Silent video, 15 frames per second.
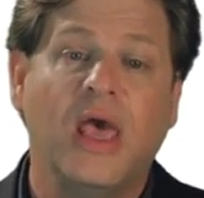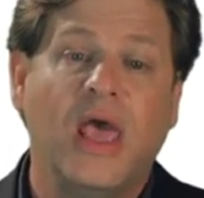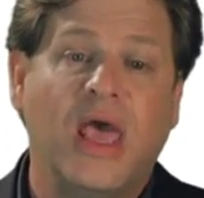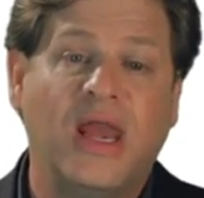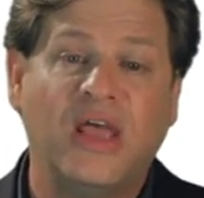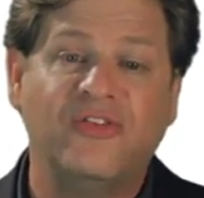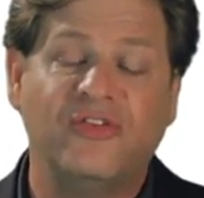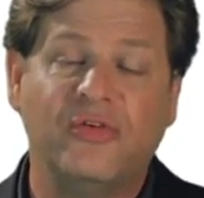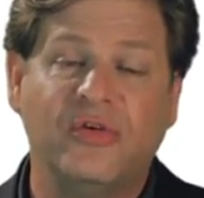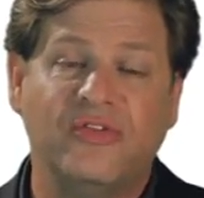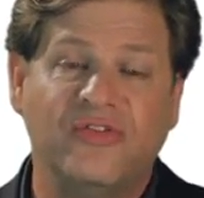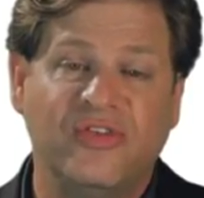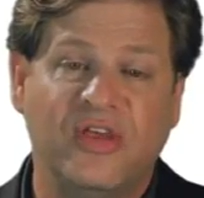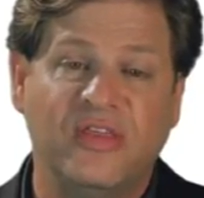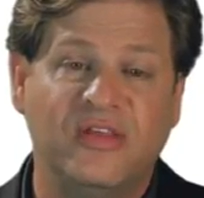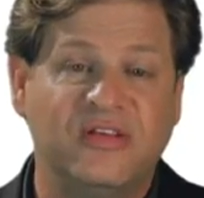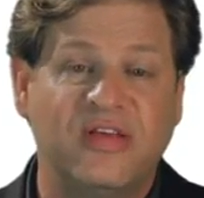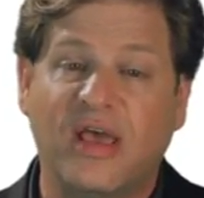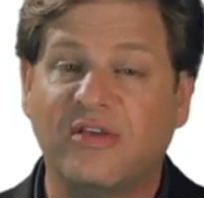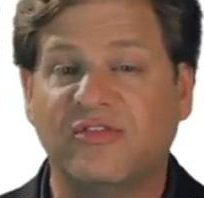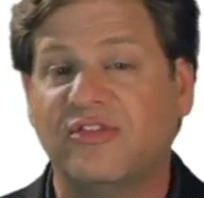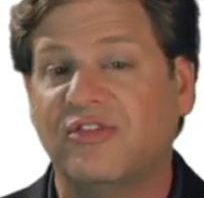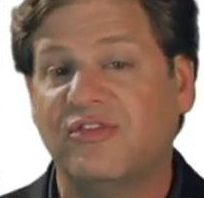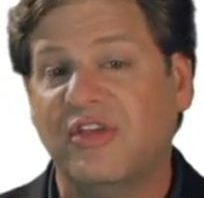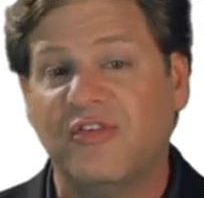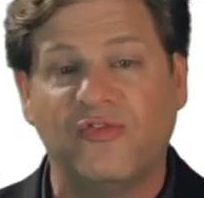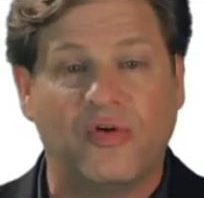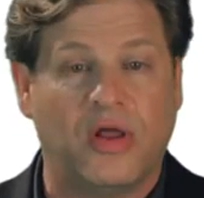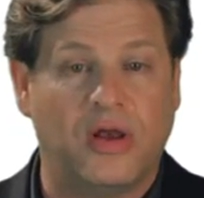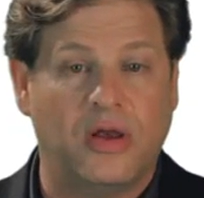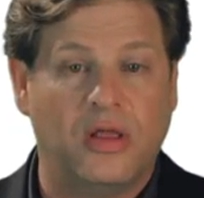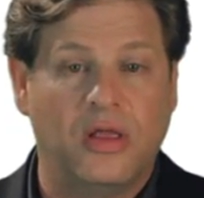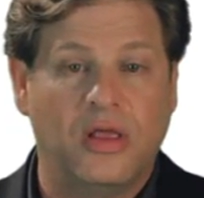And as you can see, the text is different.